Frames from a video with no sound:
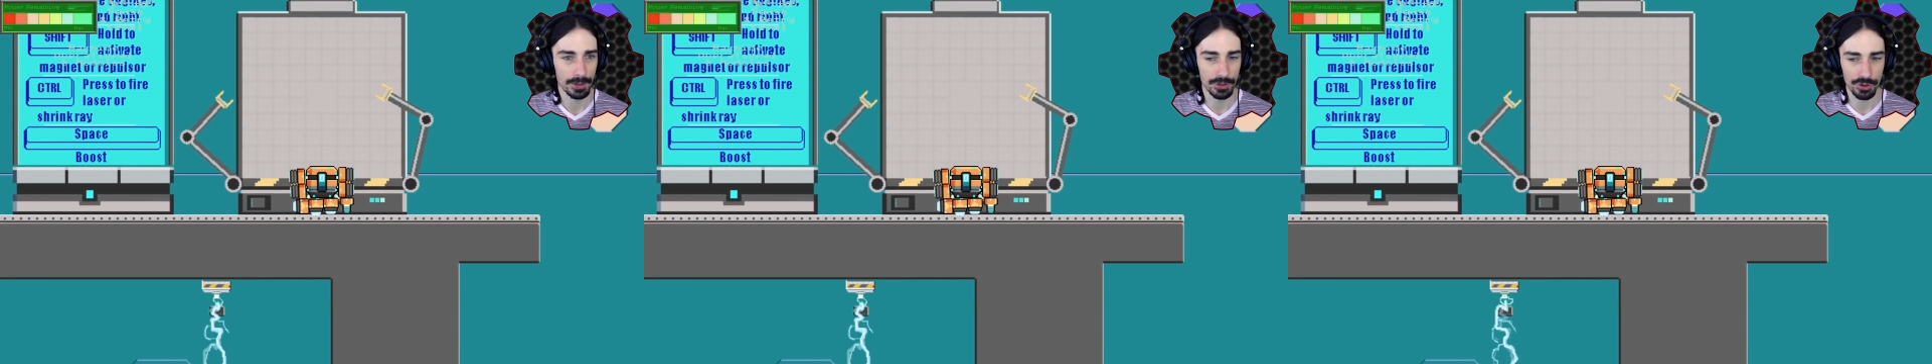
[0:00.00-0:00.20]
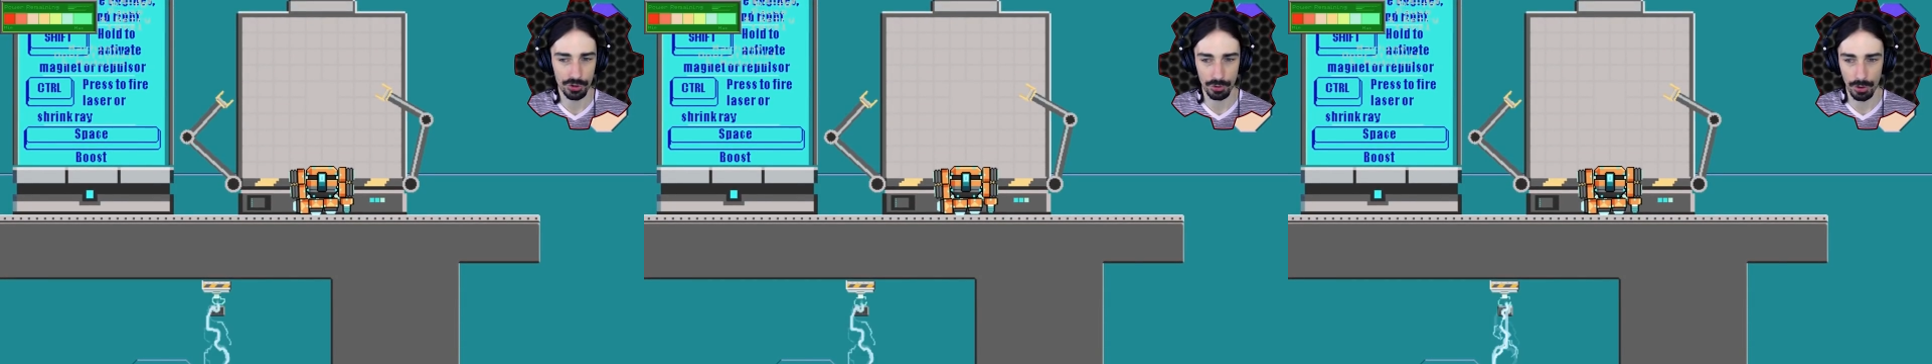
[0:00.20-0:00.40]

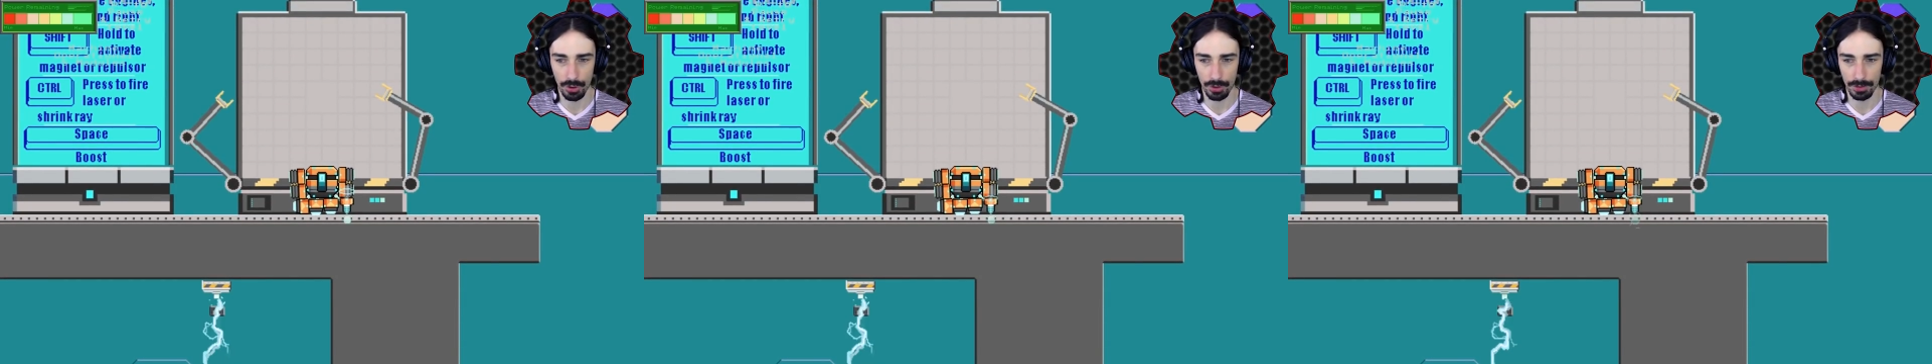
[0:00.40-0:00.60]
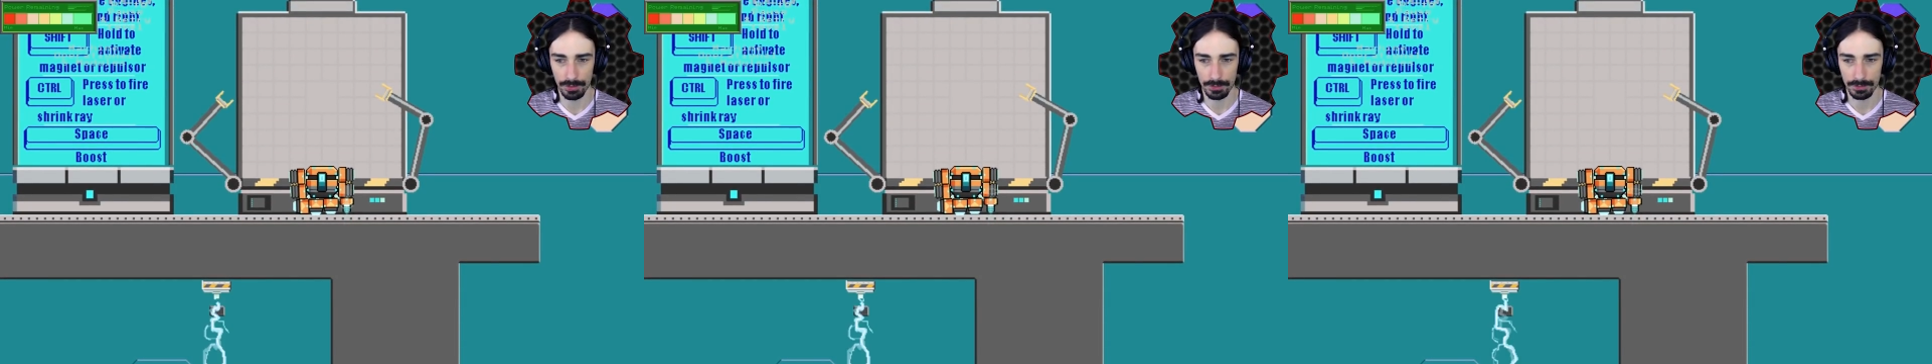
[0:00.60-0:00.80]

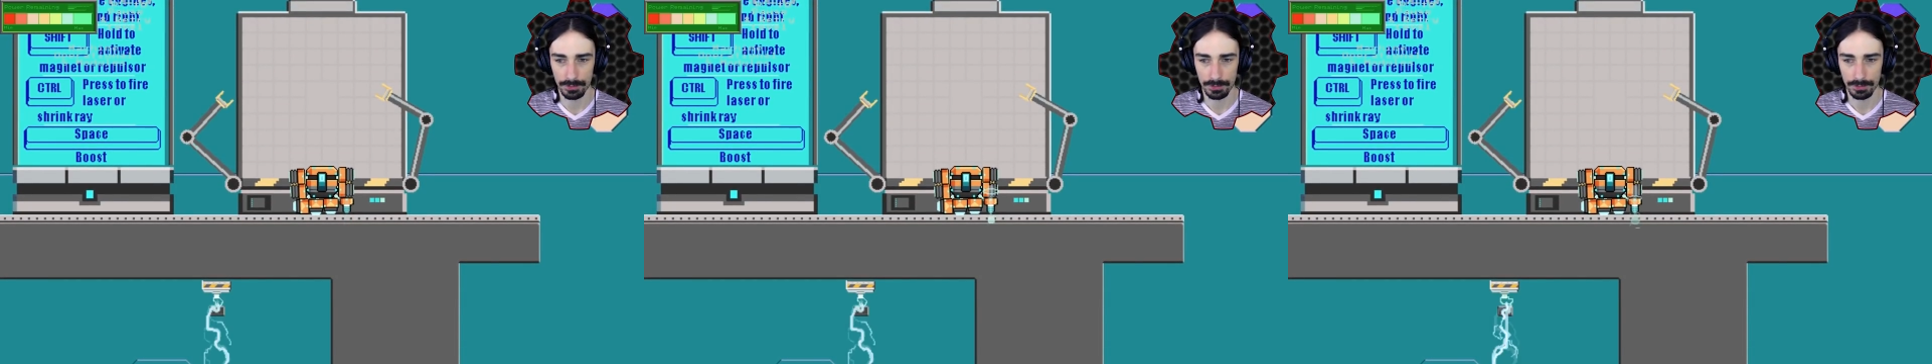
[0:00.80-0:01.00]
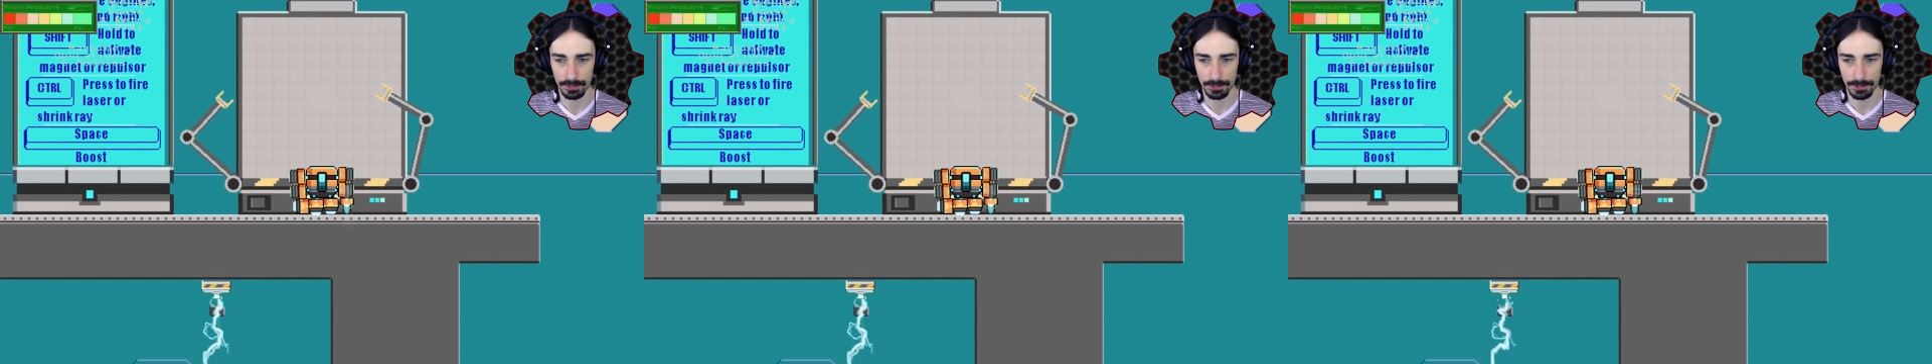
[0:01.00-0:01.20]
Control.
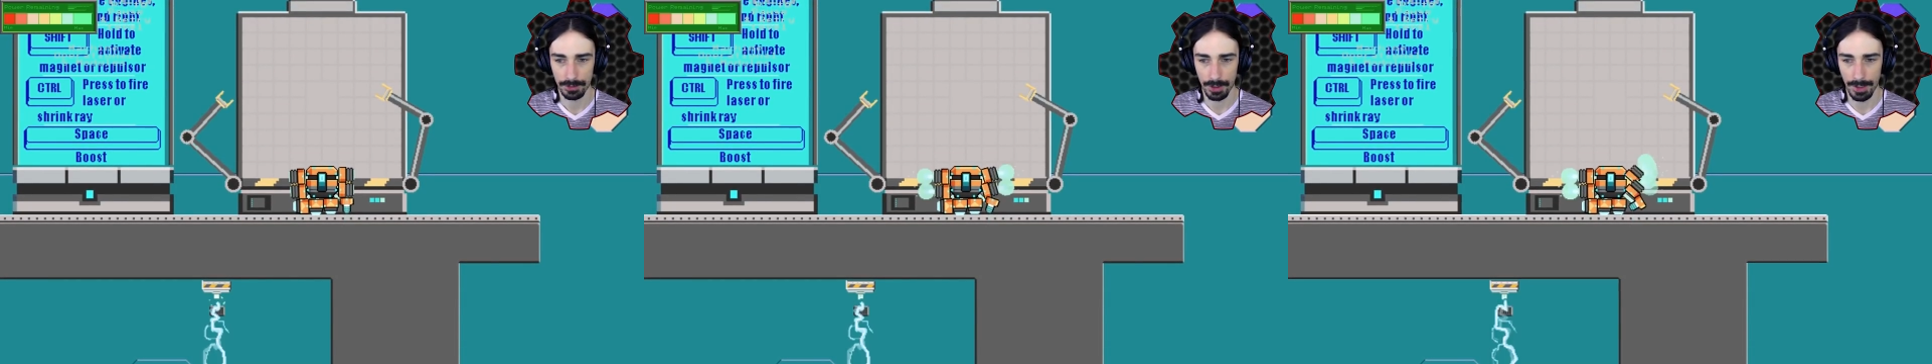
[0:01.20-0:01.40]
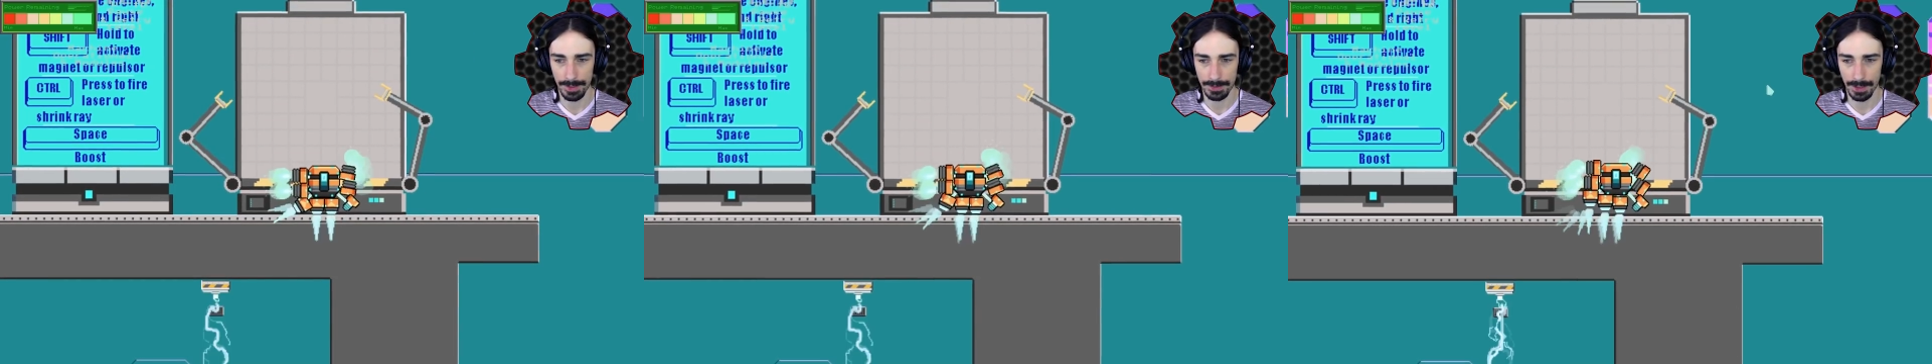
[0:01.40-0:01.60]

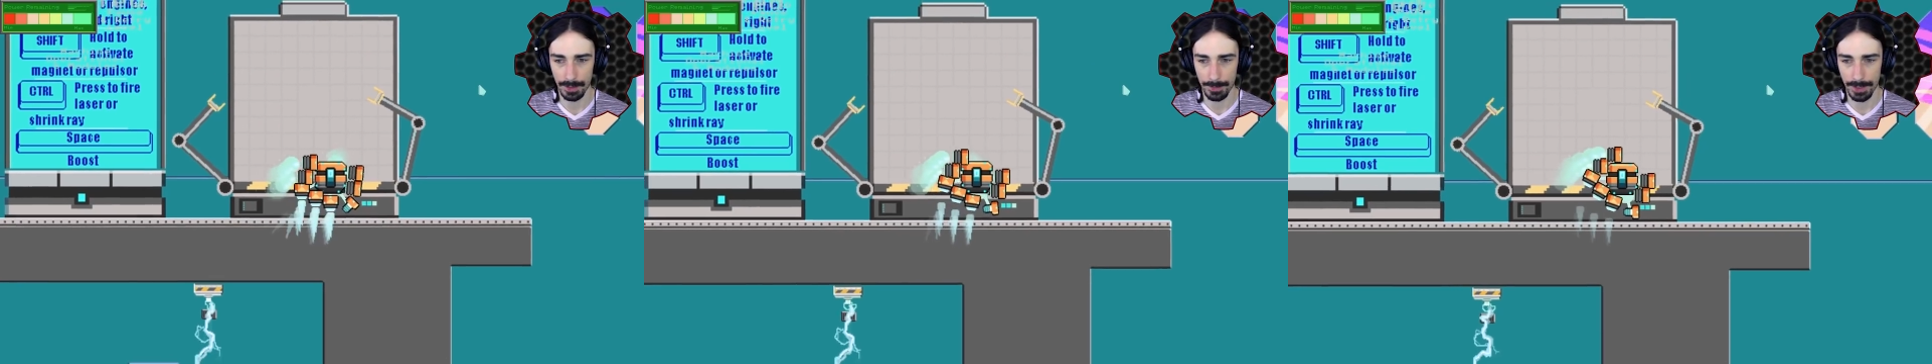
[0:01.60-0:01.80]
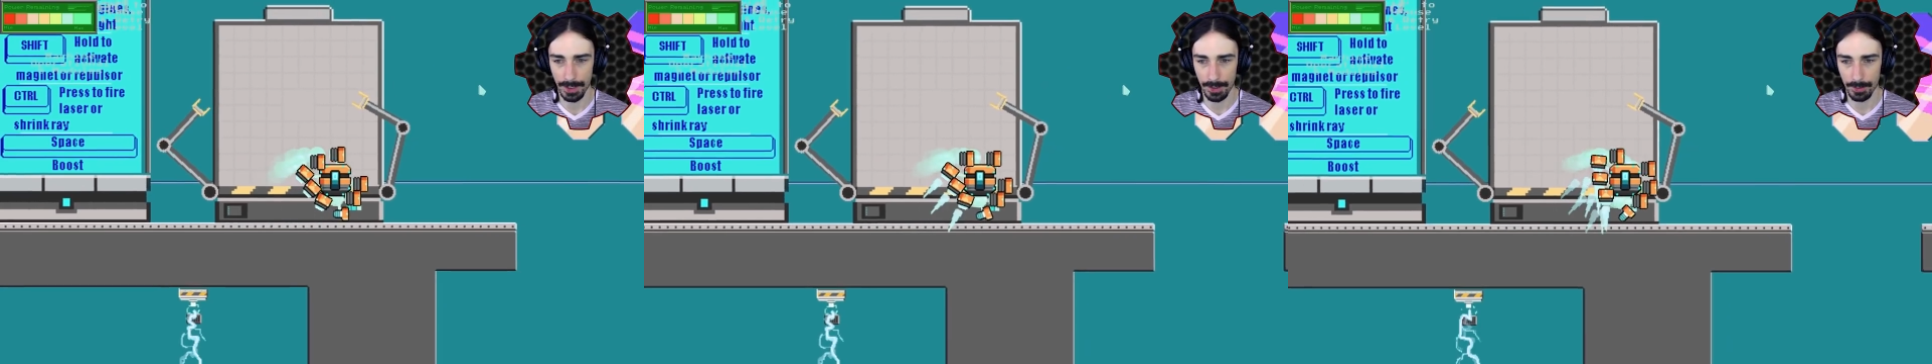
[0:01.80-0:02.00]
All right,
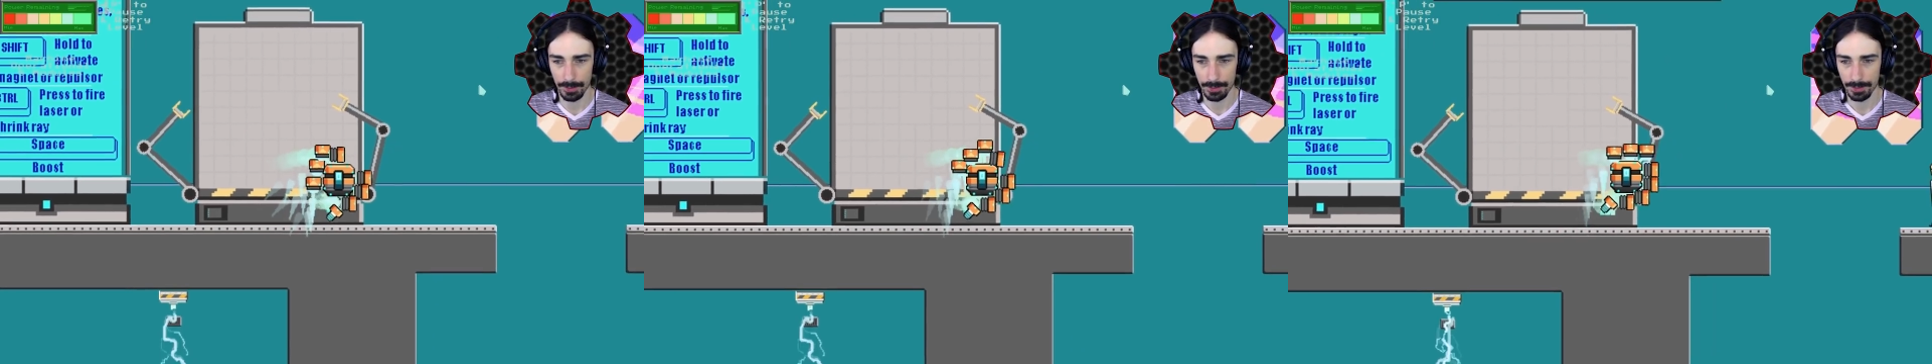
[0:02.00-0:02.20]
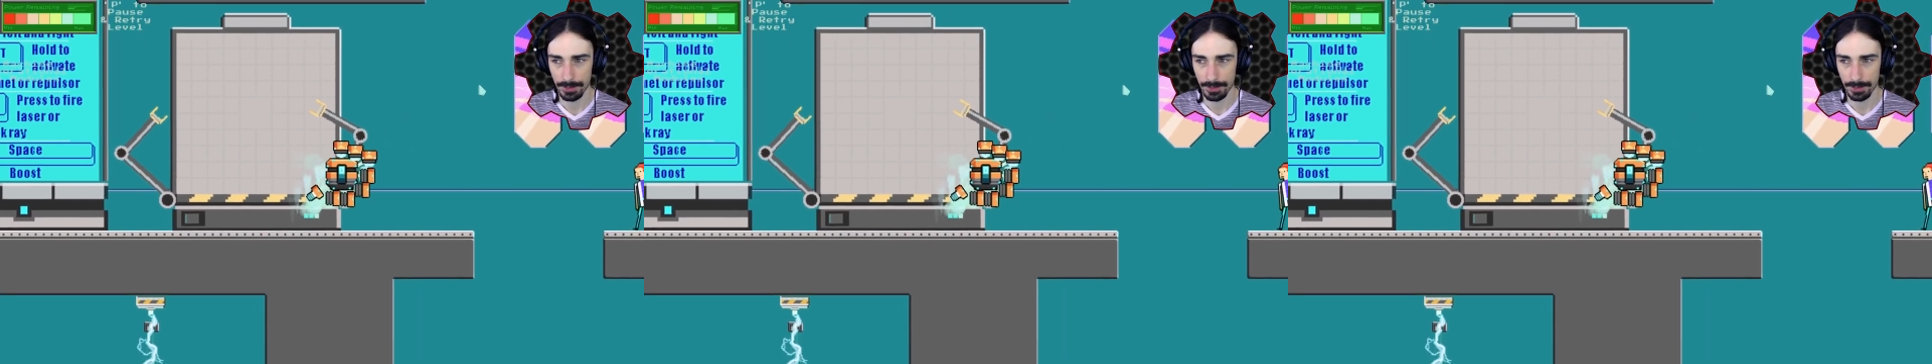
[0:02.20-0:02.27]
there we go.